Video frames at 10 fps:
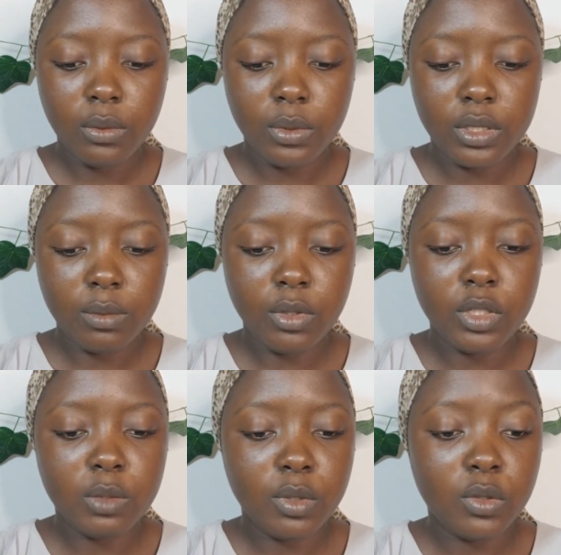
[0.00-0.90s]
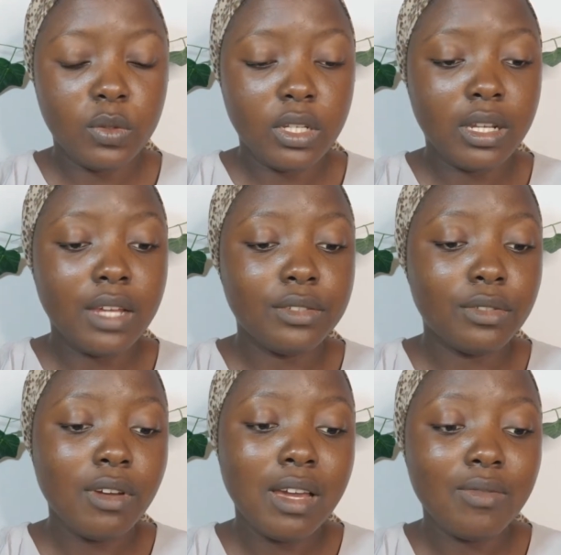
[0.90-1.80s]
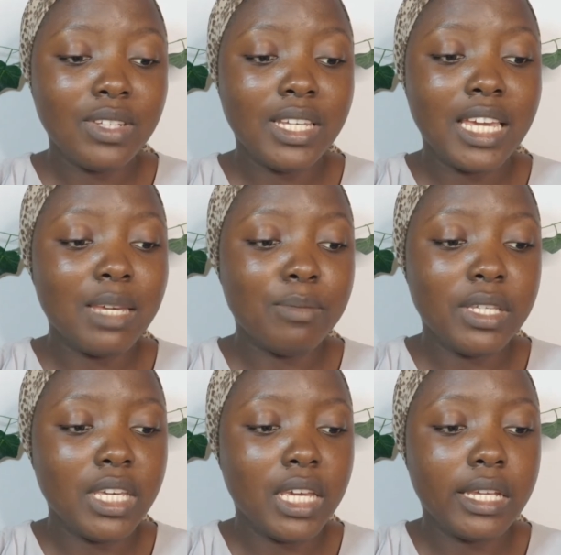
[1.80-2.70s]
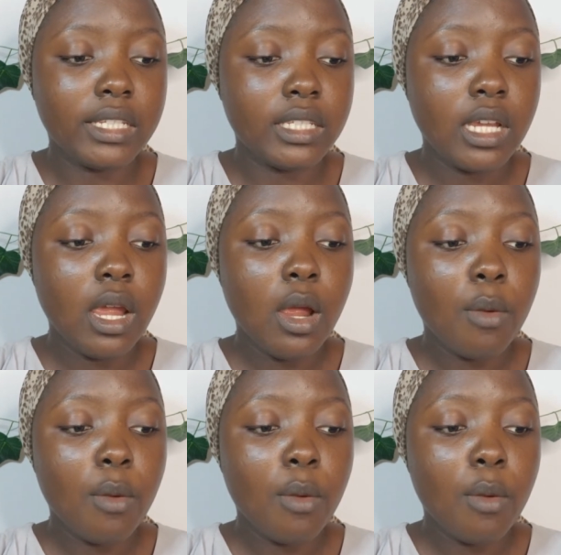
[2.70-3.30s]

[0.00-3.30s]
which I'm going to be doing. I do not have the ABH